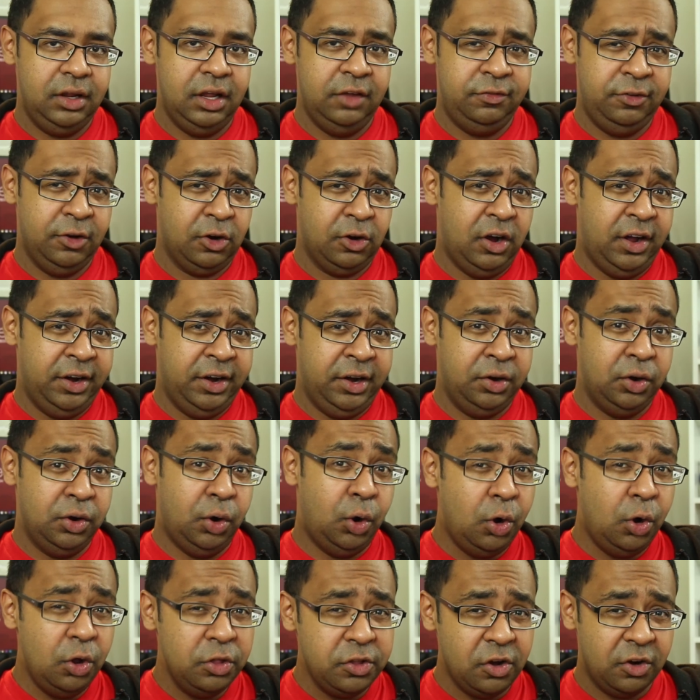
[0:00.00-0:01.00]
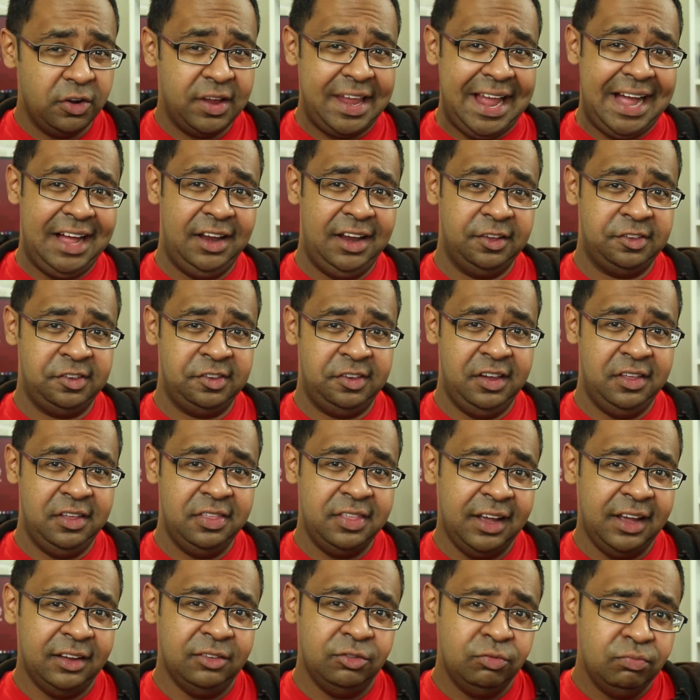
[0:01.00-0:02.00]
If you're on an older Galaxy,
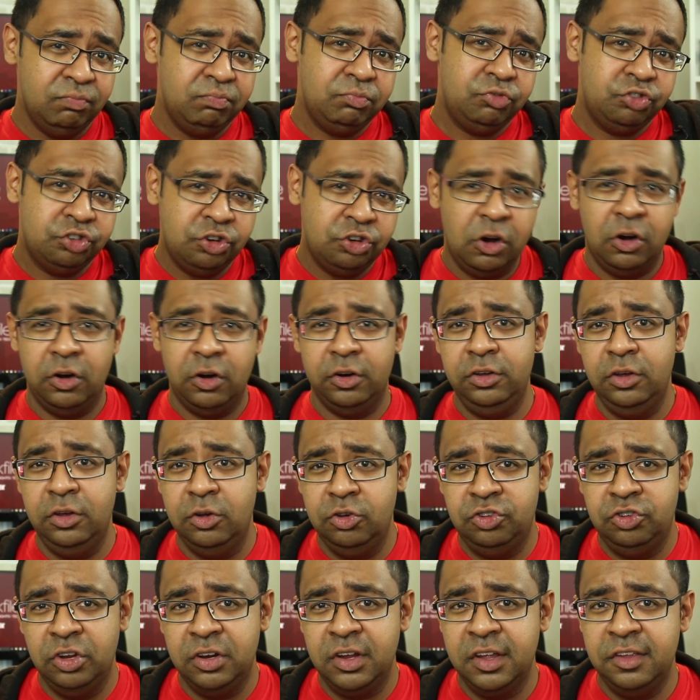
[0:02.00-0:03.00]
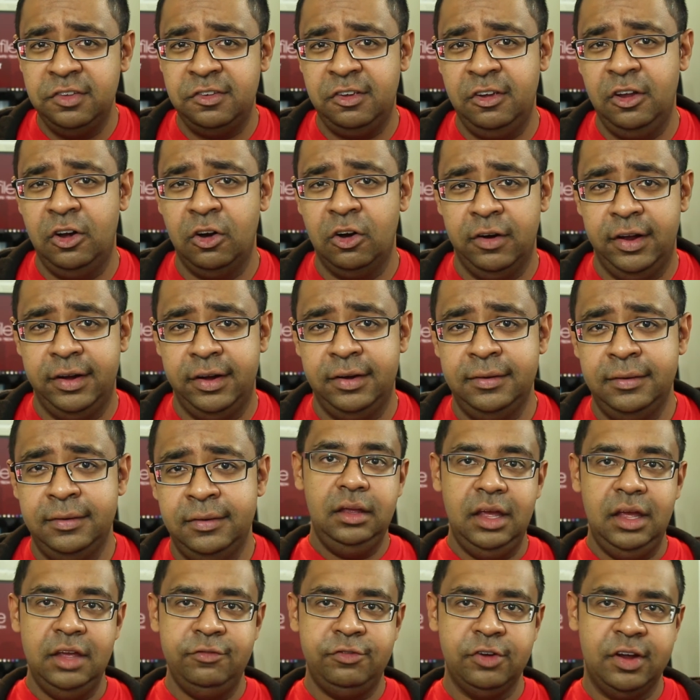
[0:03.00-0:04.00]
then sure, you should consider it.
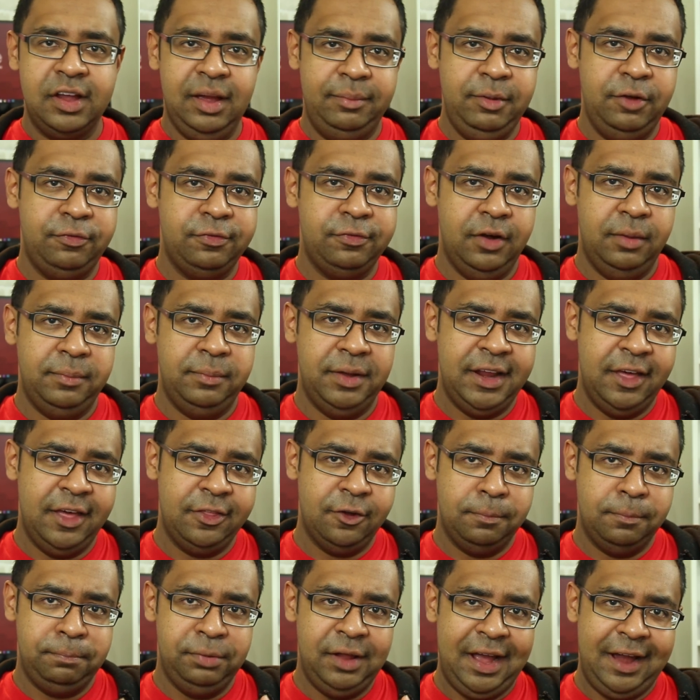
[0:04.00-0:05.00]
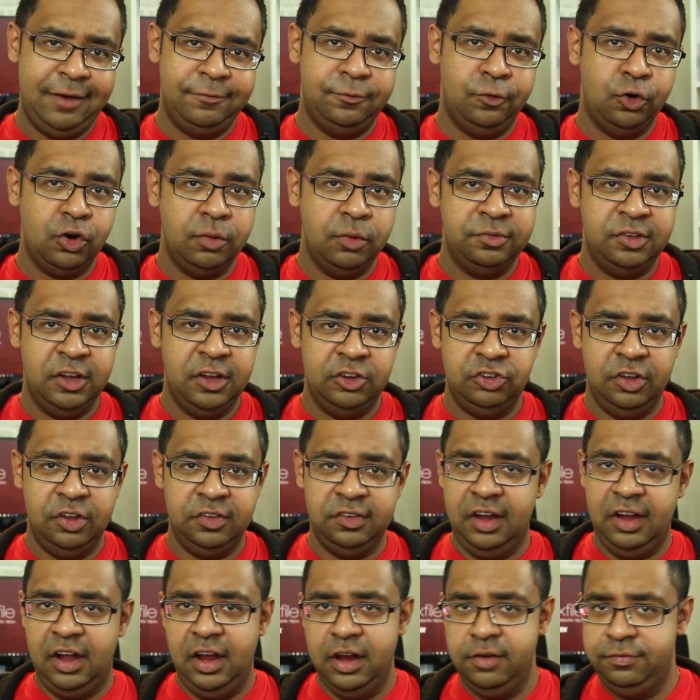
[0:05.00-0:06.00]
If you're coming from another platform such as
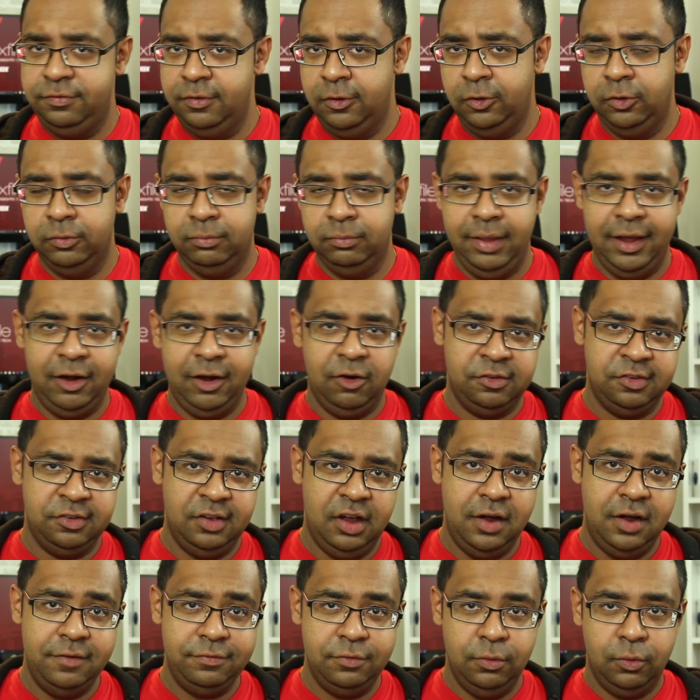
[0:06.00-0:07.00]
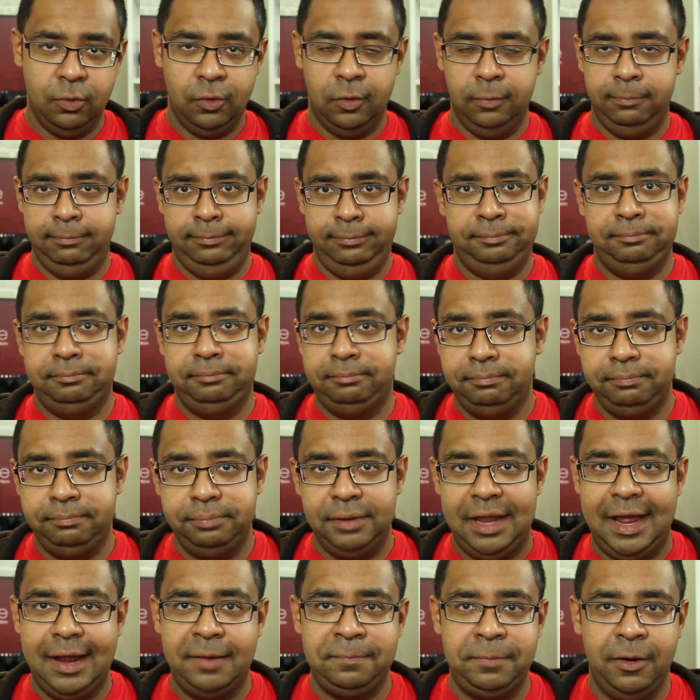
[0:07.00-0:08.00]
iPhone, Microsoft, or
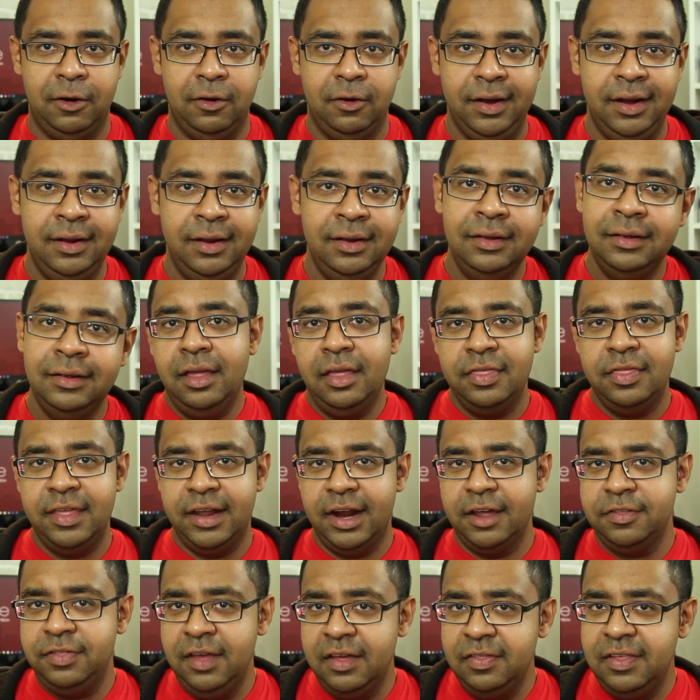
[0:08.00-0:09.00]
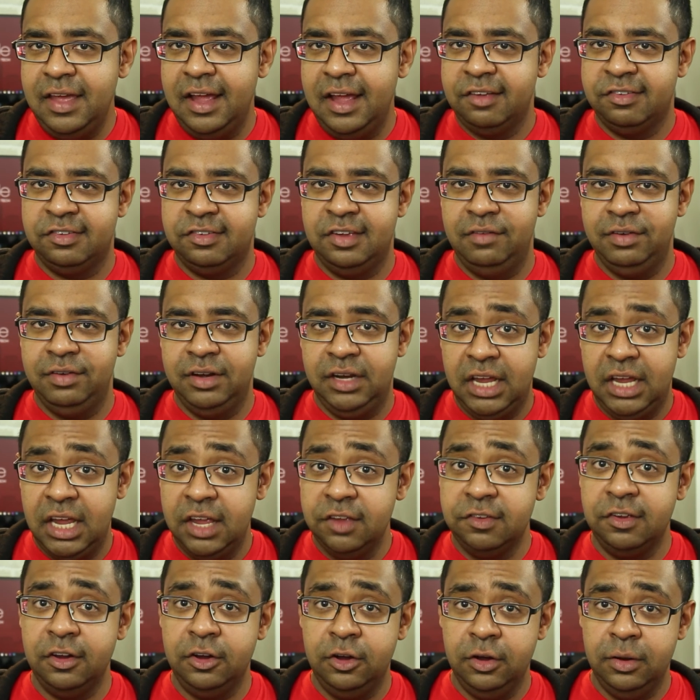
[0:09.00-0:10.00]
BlackBerry, then I think the S7
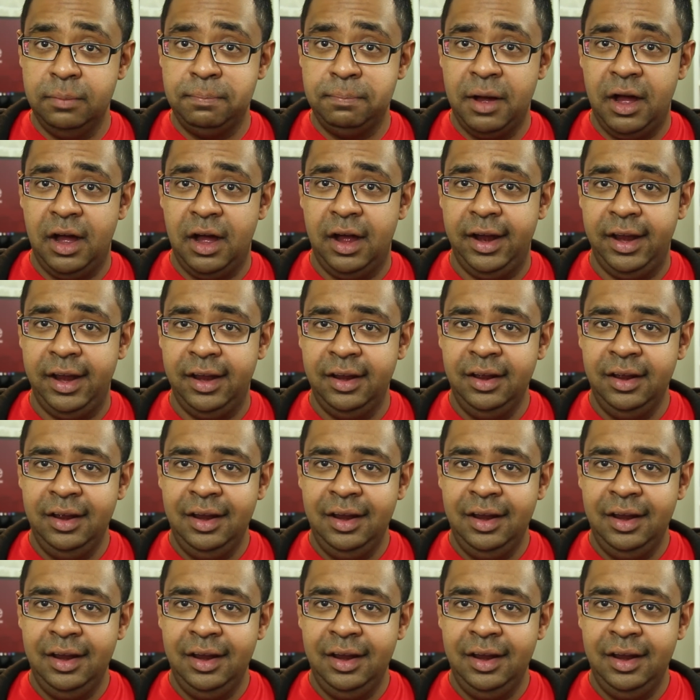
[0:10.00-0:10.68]
is a good buy.